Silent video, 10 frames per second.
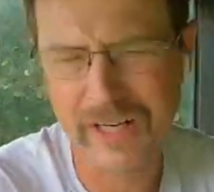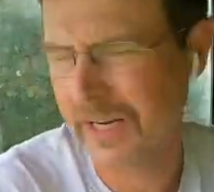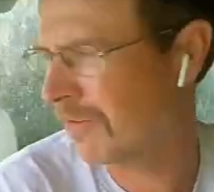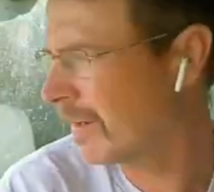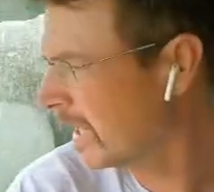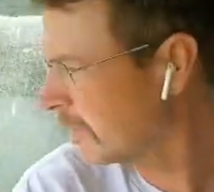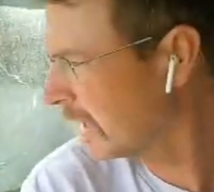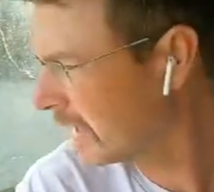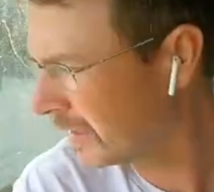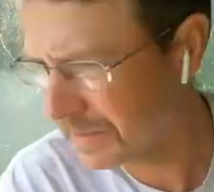here around
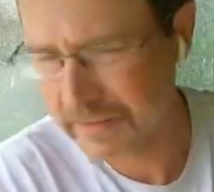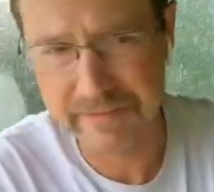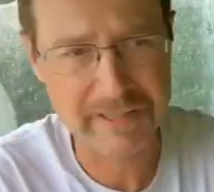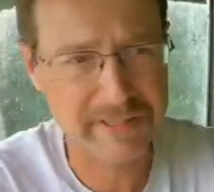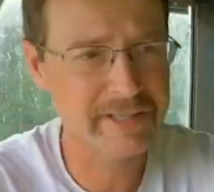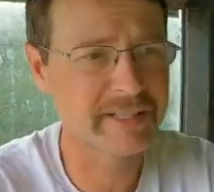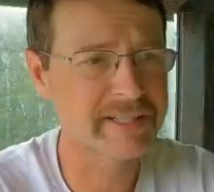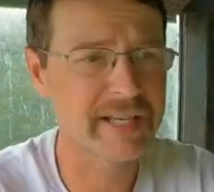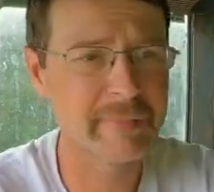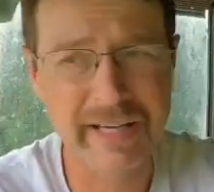about. The sun has
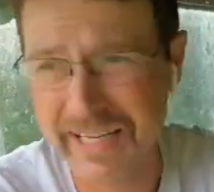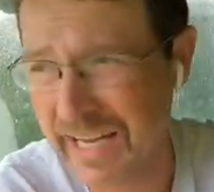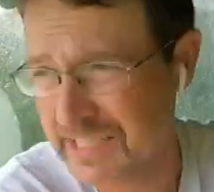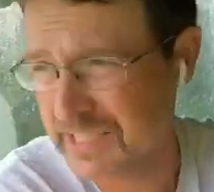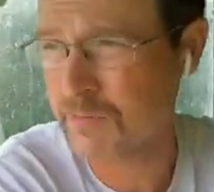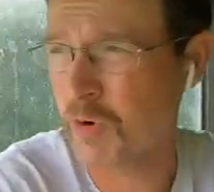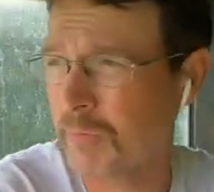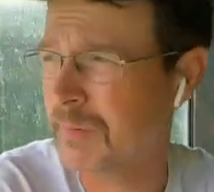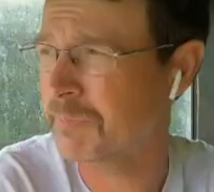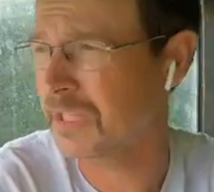come out nice, it's
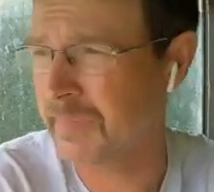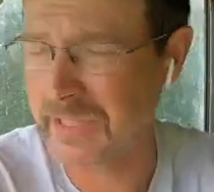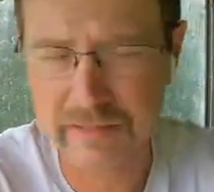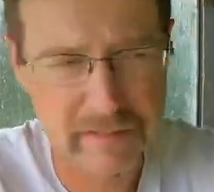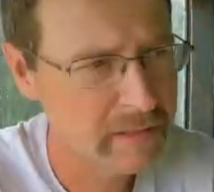warmed up a little bit.